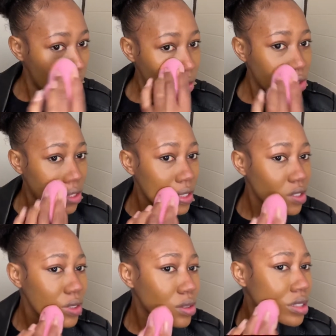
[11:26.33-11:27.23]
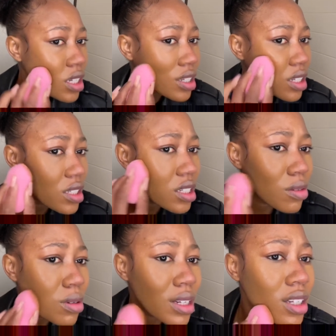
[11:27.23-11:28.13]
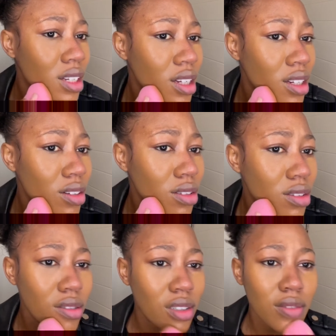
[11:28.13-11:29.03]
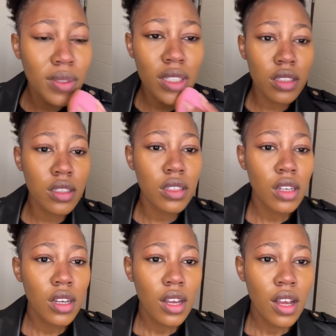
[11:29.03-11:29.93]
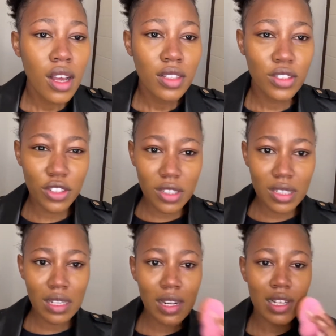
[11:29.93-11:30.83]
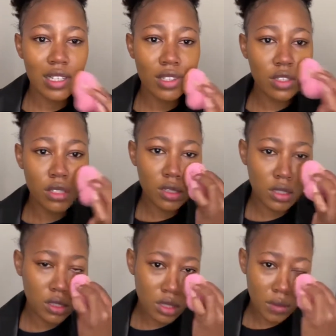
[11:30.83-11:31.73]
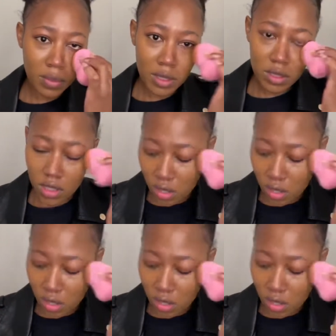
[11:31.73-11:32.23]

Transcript: try to take it away. I don't know, because do you see, like, it's a bit